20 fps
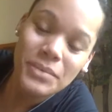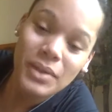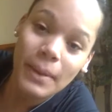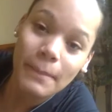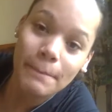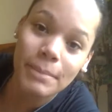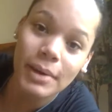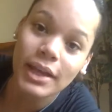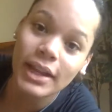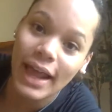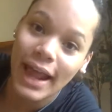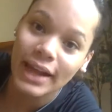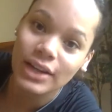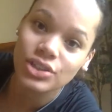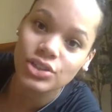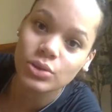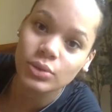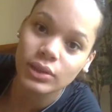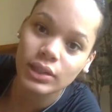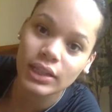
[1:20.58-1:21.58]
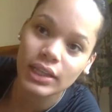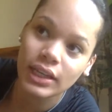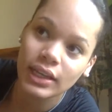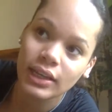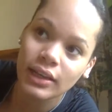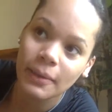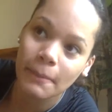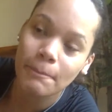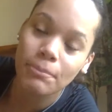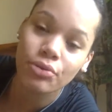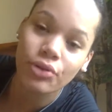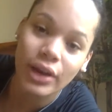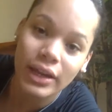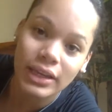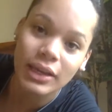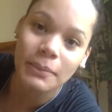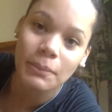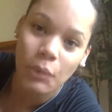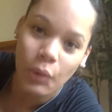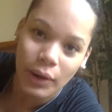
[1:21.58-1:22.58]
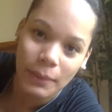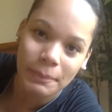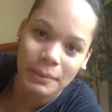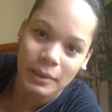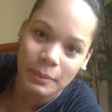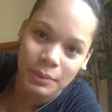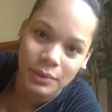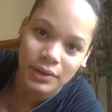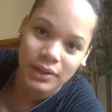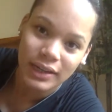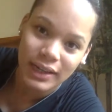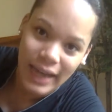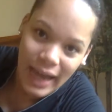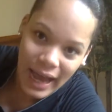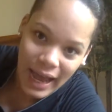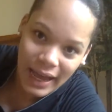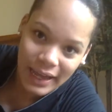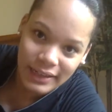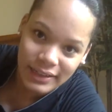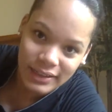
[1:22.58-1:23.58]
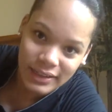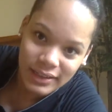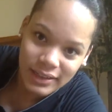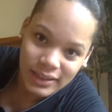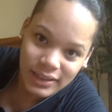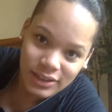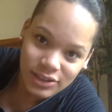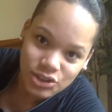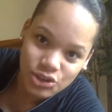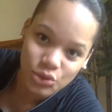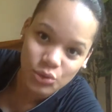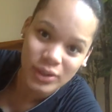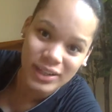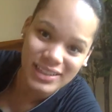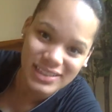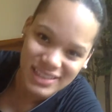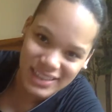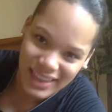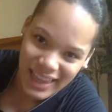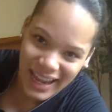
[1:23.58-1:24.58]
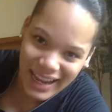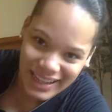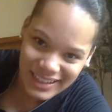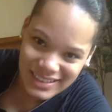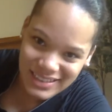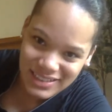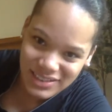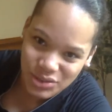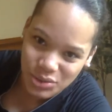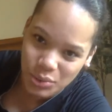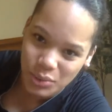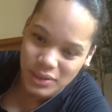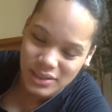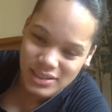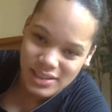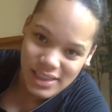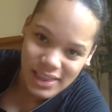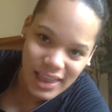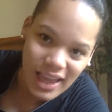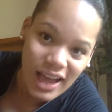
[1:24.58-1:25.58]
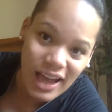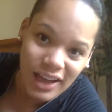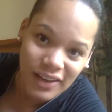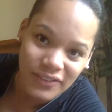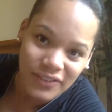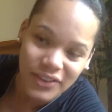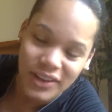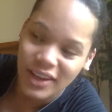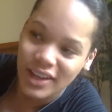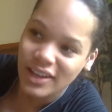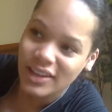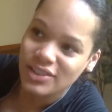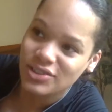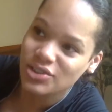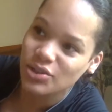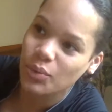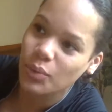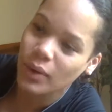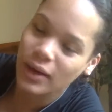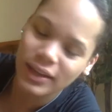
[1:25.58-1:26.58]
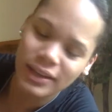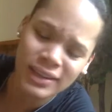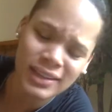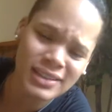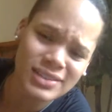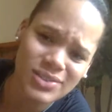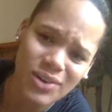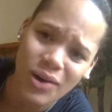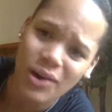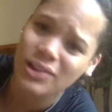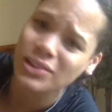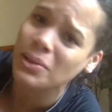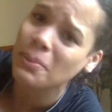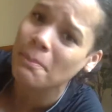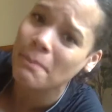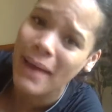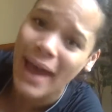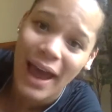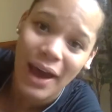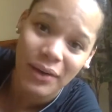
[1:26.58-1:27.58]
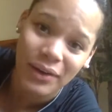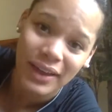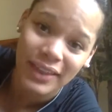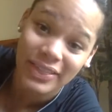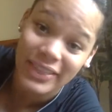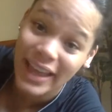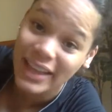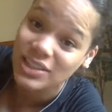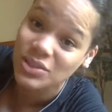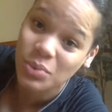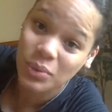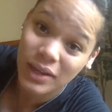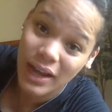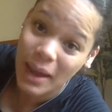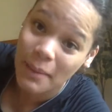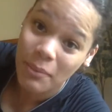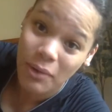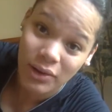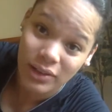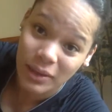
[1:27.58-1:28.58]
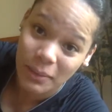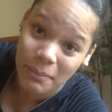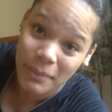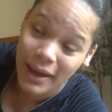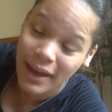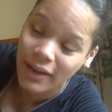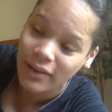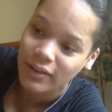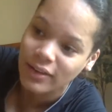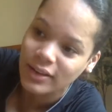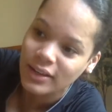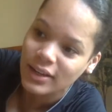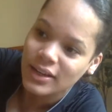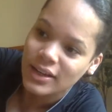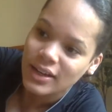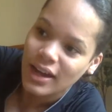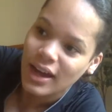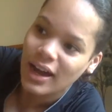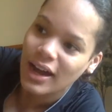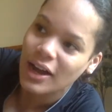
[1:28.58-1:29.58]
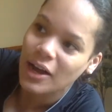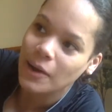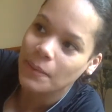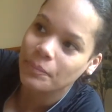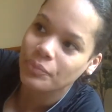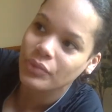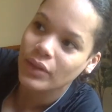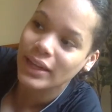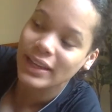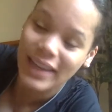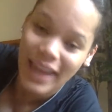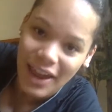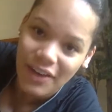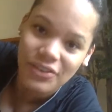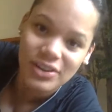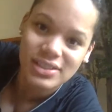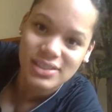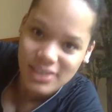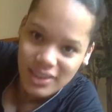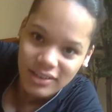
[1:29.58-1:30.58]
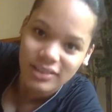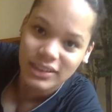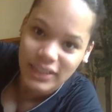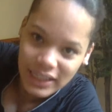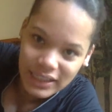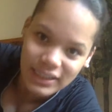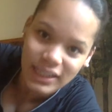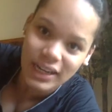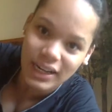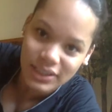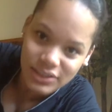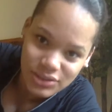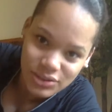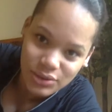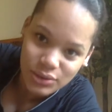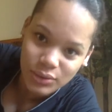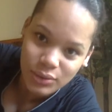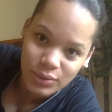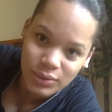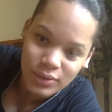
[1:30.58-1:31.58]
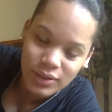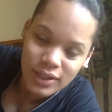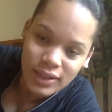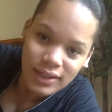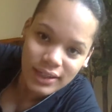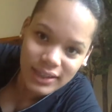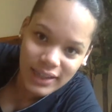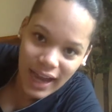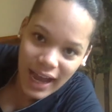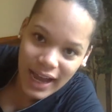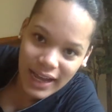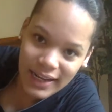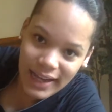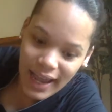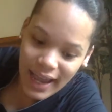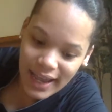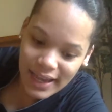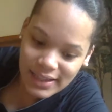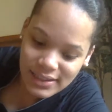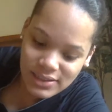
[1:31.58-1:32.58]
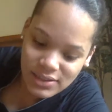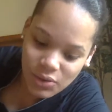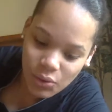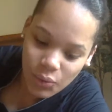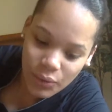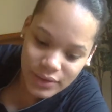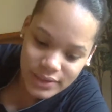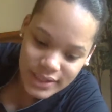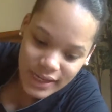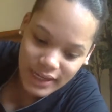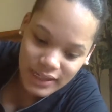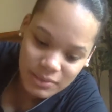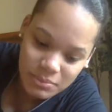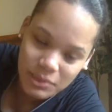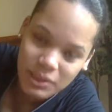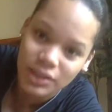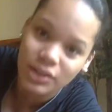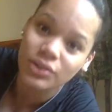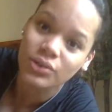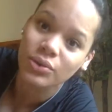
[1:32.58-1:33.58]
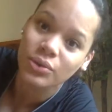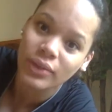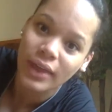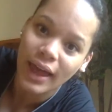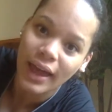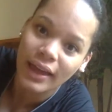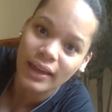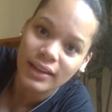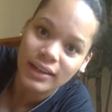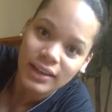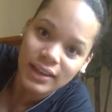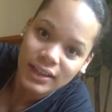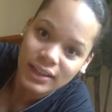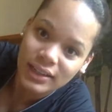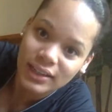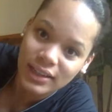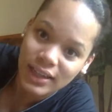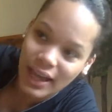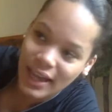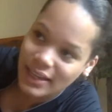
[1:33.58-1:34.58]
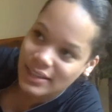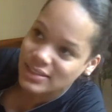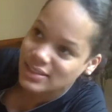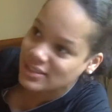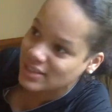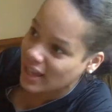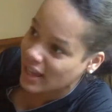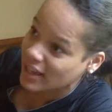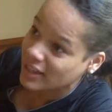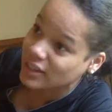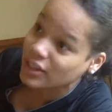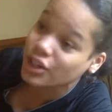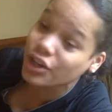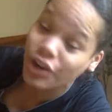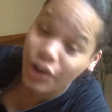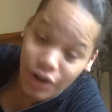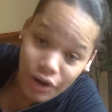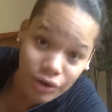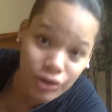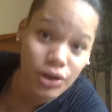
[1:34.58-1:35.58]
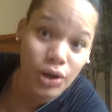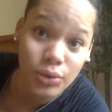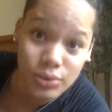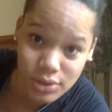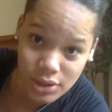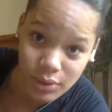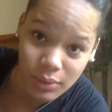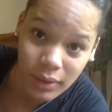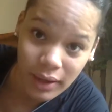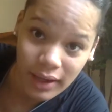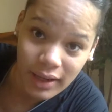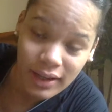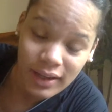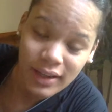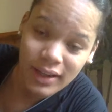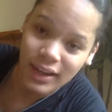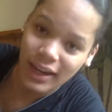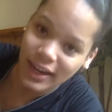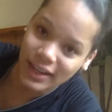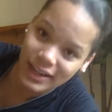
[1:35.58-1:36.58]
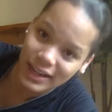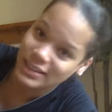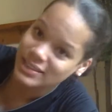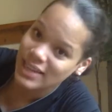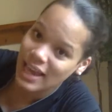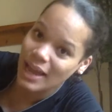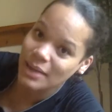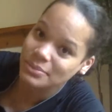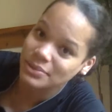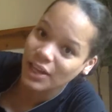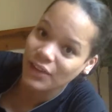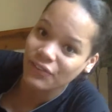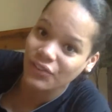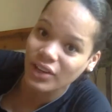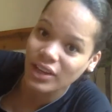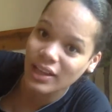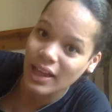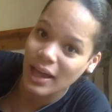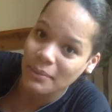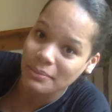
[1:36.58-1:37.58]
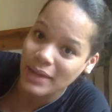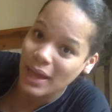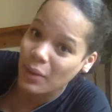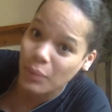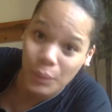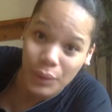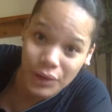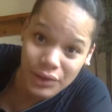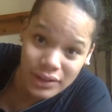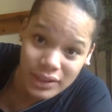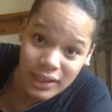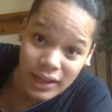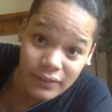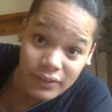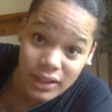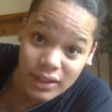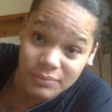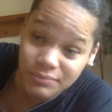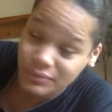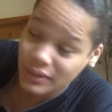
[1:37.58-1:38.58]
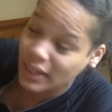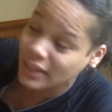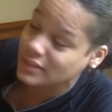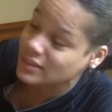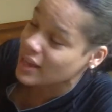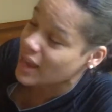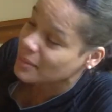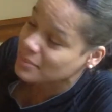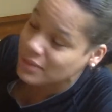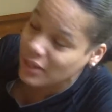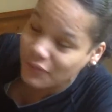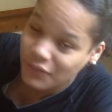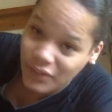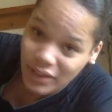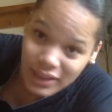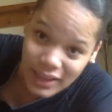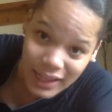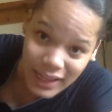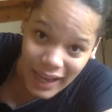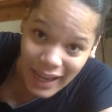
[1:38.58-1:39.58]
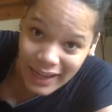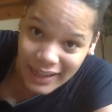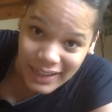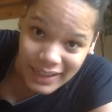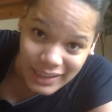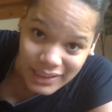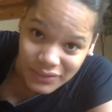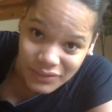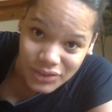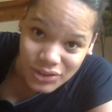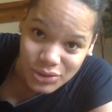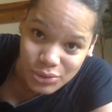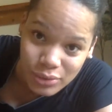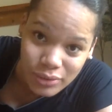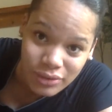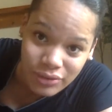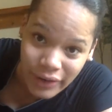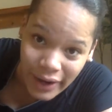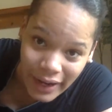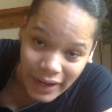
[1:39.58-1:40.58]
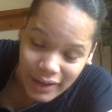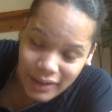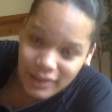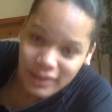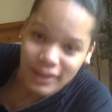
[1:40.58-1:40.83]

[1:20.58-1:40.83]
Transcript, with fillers: but actually bringing more people to God, to His light, to His love, to what He's all about. And that's what I'm all about. Um, in every single thing that I do, God has ordained me to do that. He has said, Girl, go do it. And at times I feel I'm not worthy of it. At times I feel like I can't even do it right.